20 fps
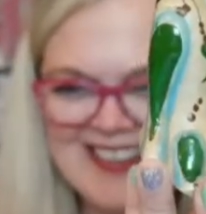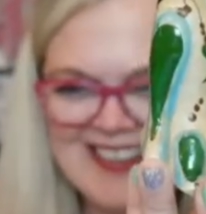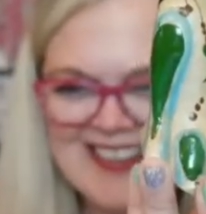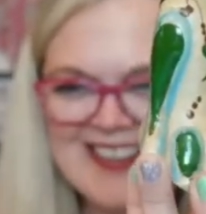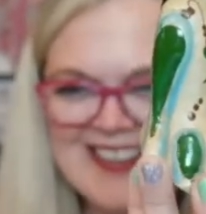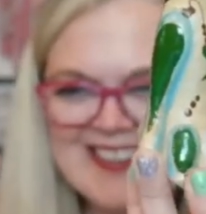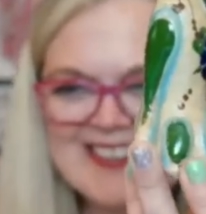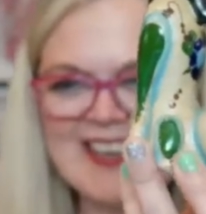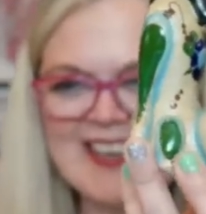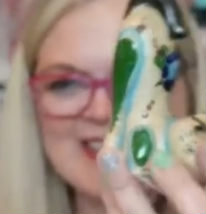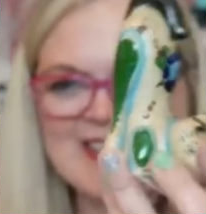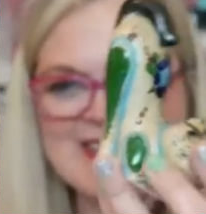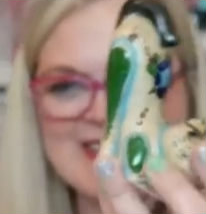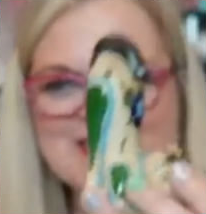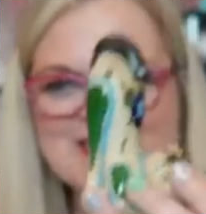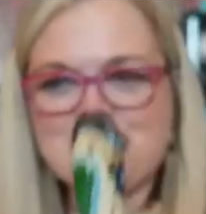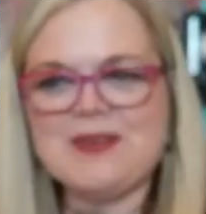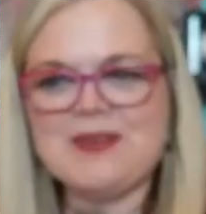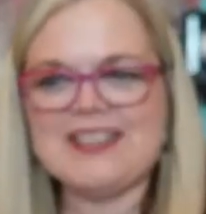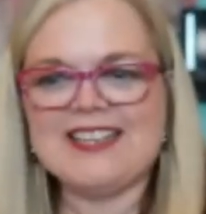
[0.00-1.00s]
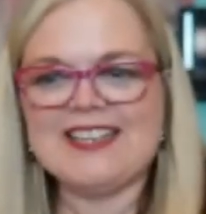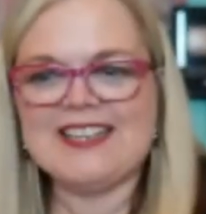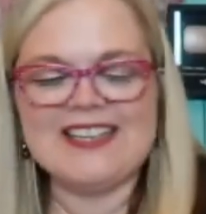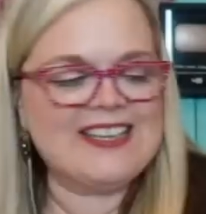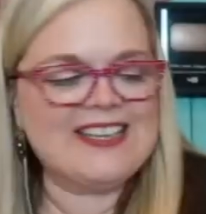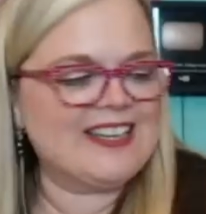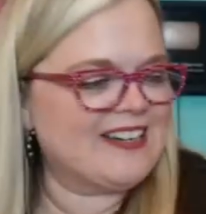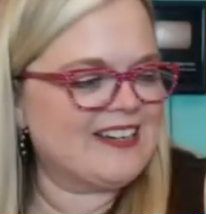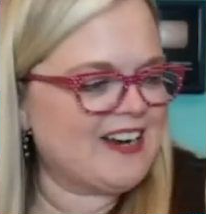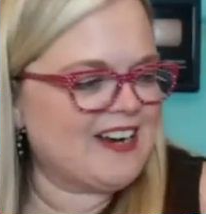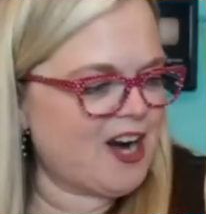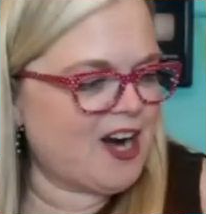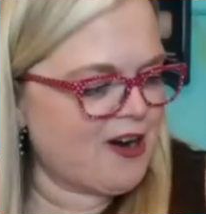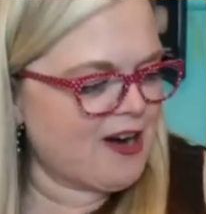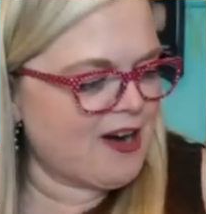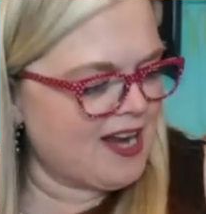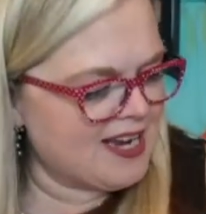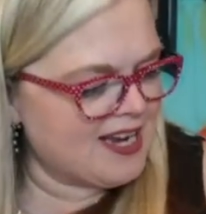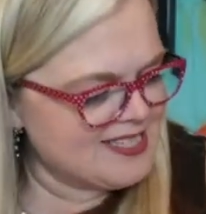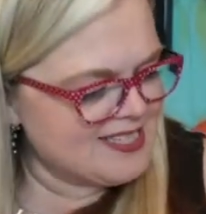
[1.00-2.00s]
There's the bid in. All right.
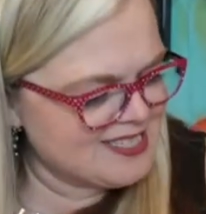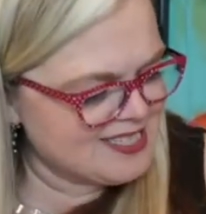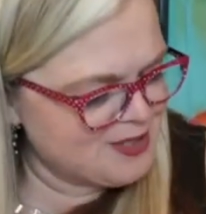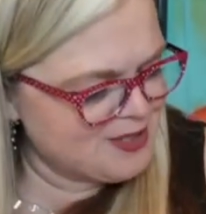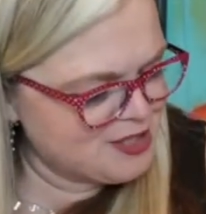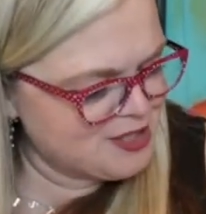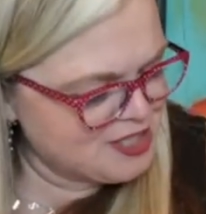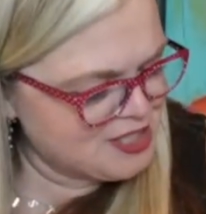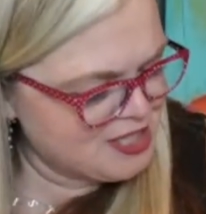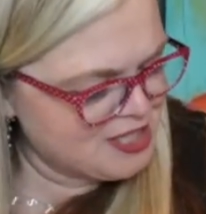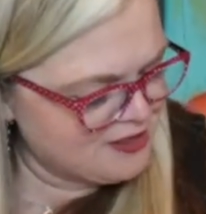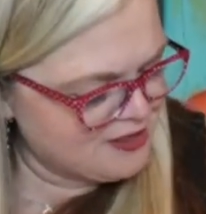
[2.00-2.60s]
I see you, Sherry